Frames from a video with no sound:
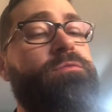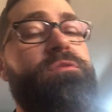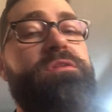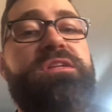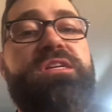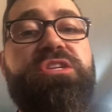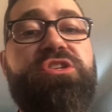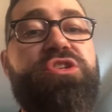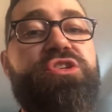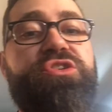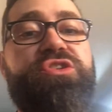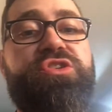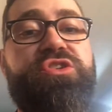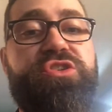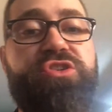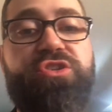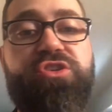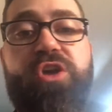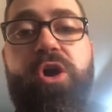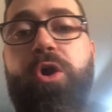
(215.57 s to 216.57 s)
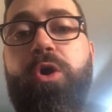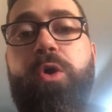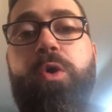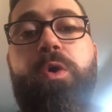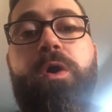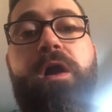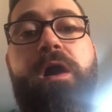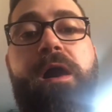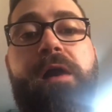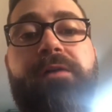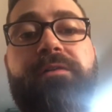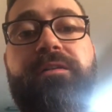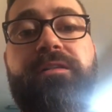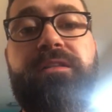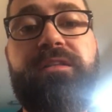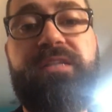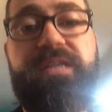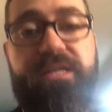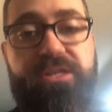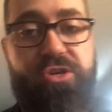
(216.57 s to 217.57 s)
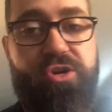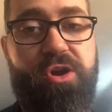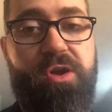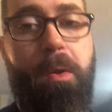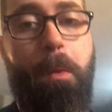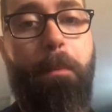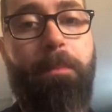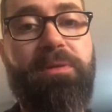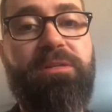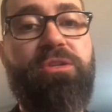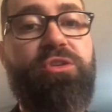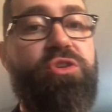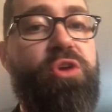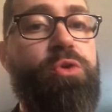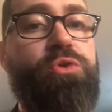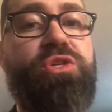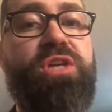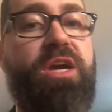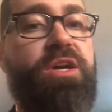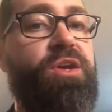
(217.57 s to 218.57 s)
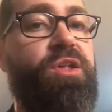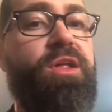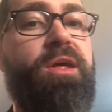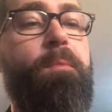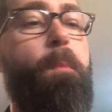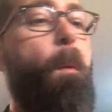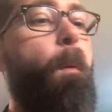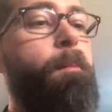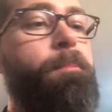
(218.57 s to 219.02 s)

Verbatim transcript: This is so tender and so succulent.